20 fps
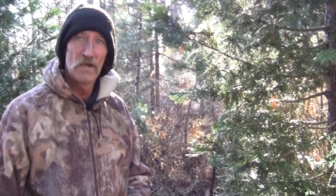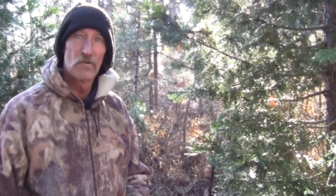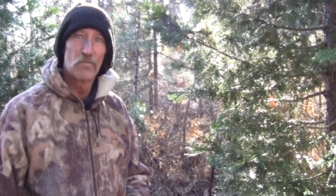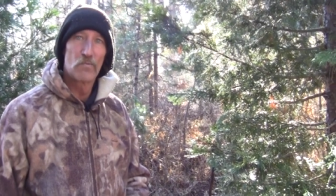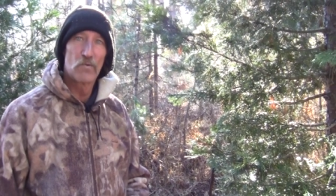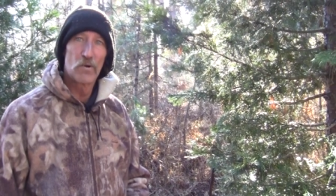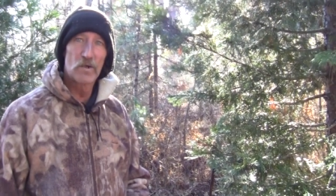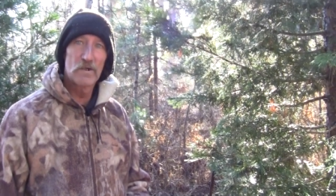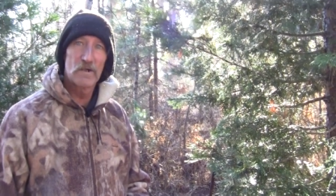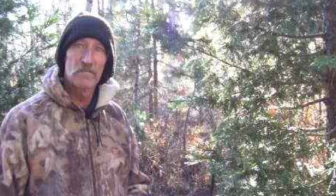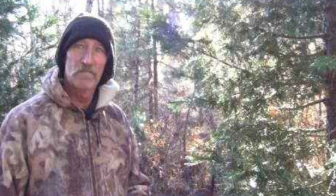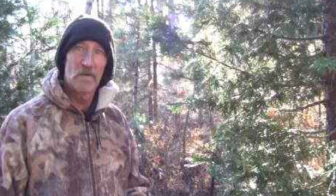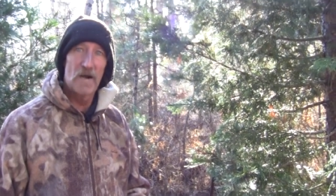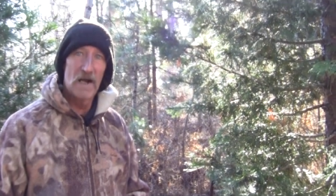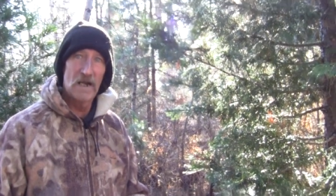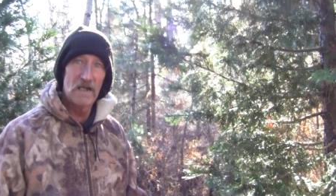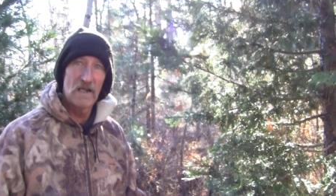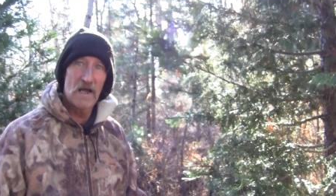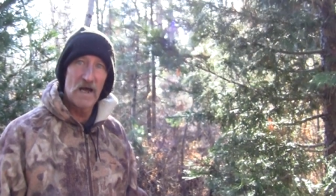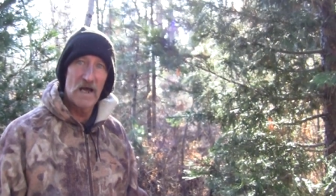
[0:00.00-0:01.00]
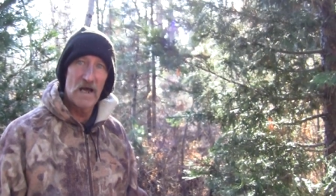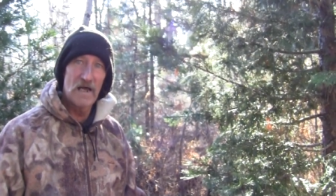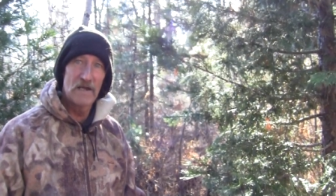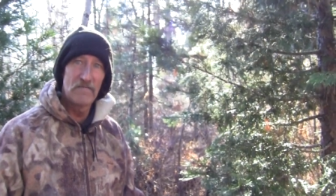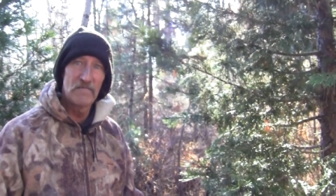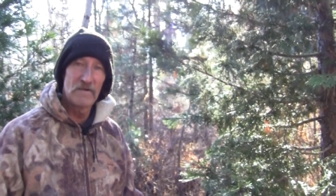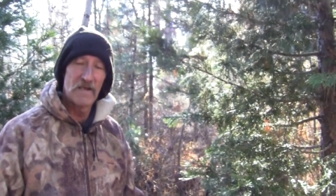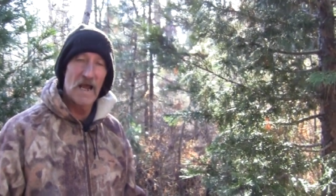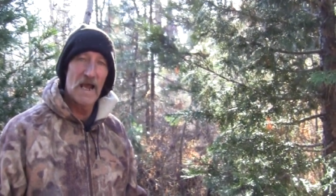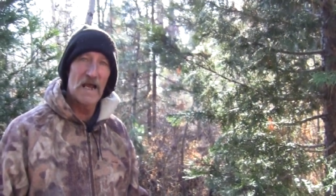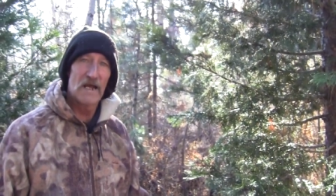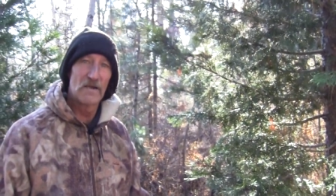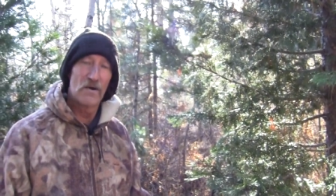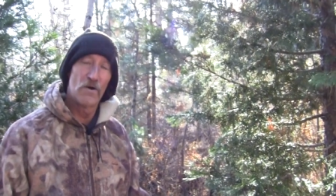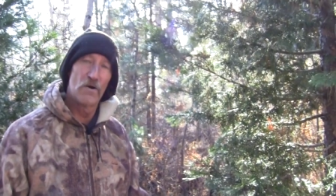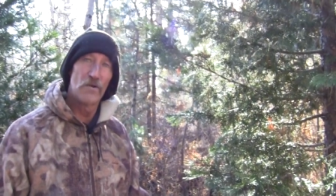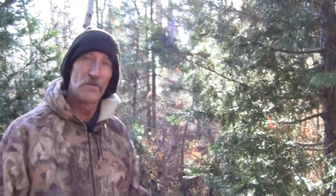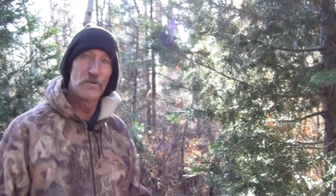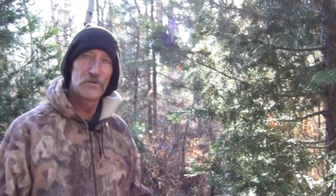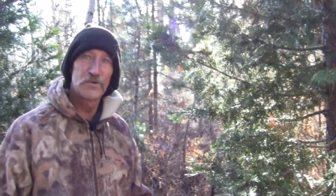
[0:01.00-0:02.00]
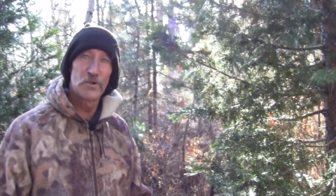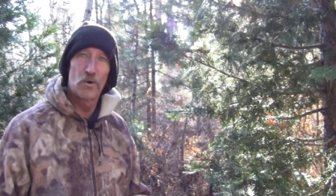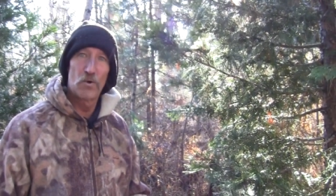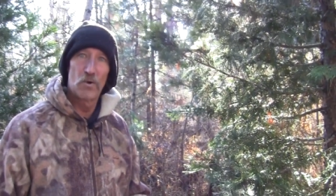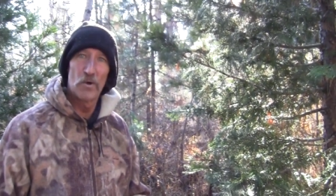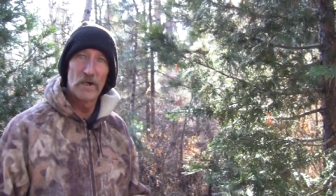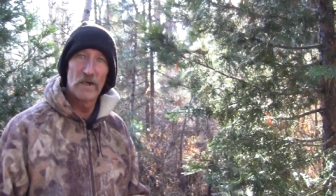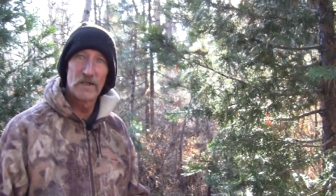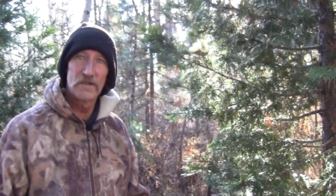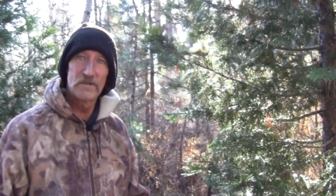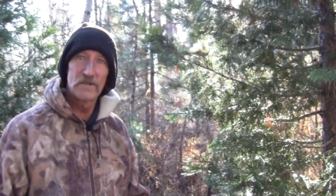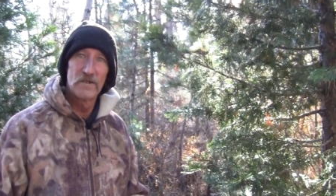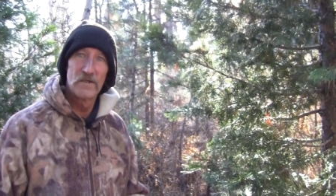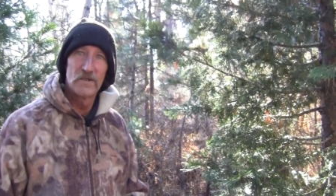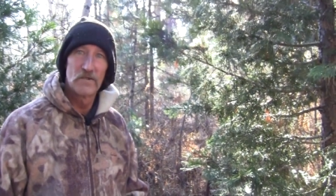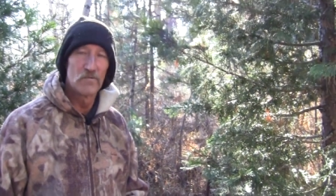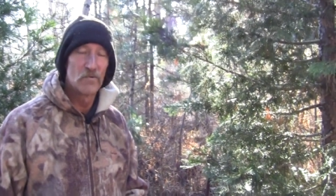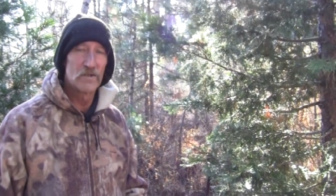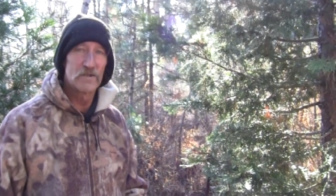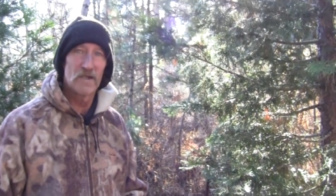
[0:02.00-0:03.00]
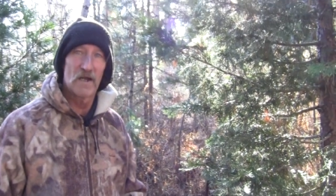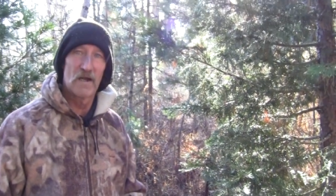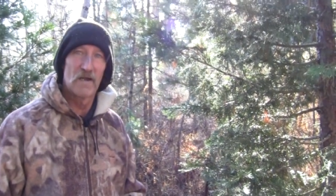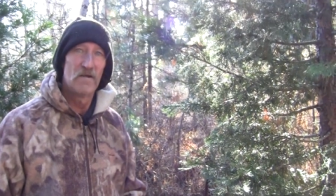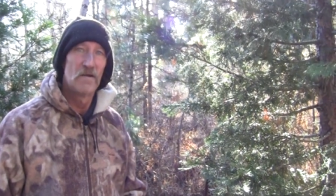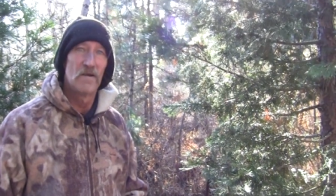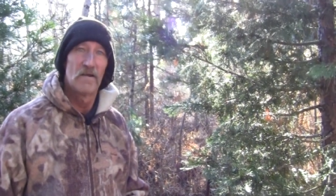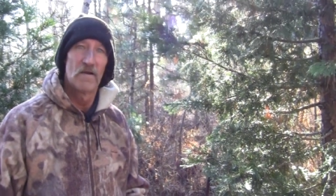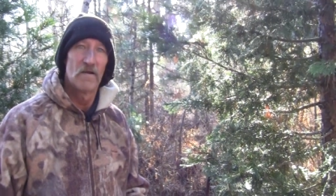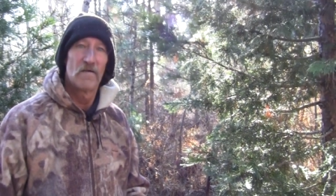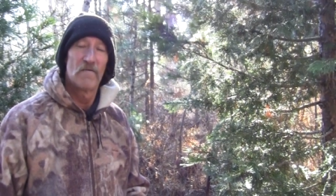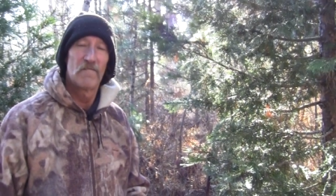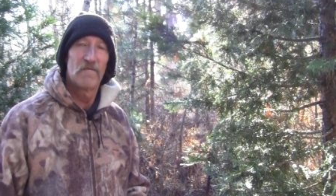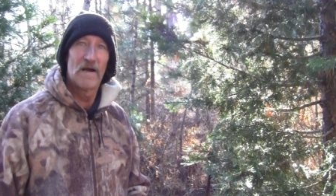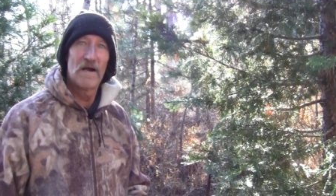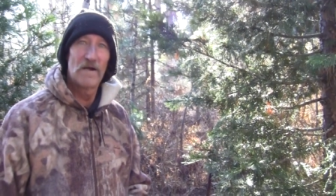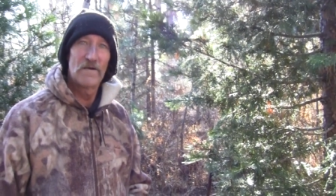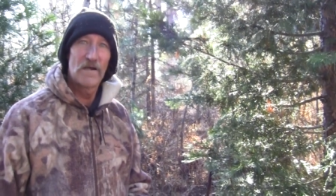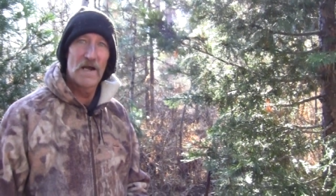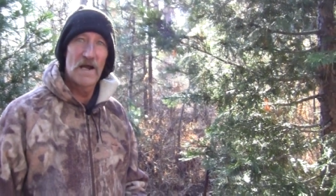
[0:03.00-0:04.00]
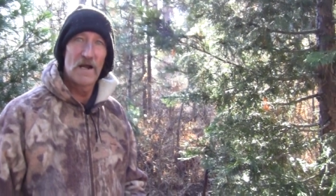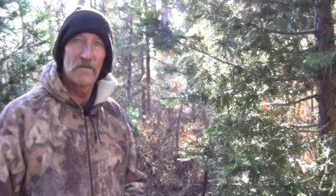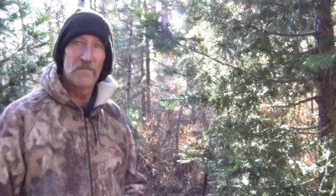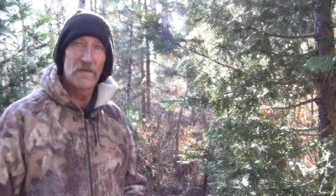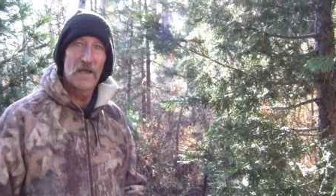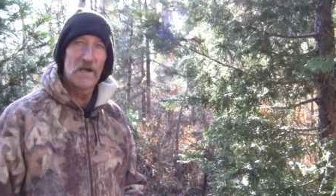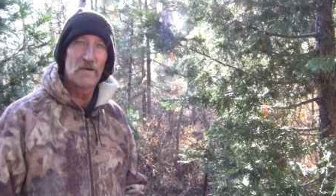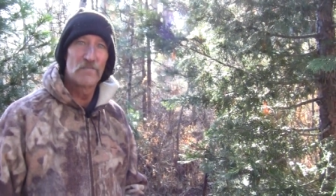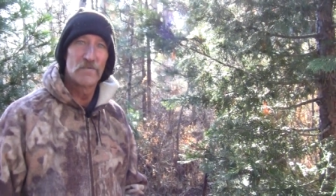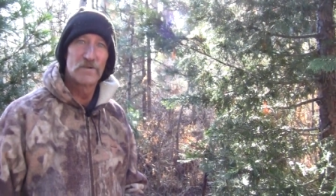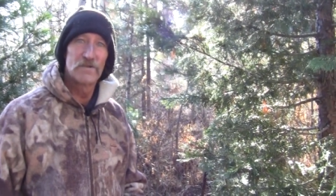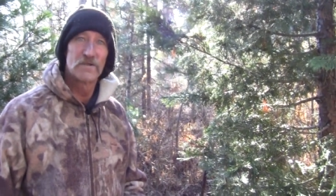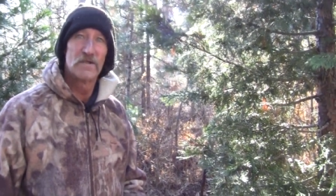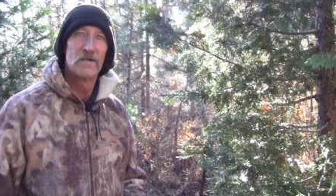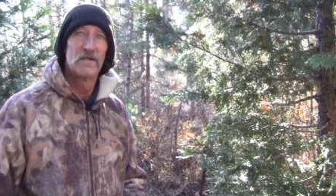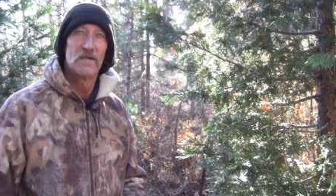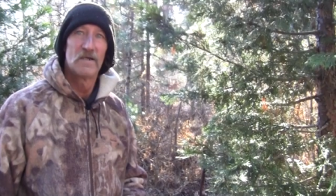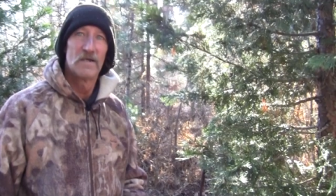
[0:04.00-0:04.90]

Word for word: working my life and had all the toys, which I found out that was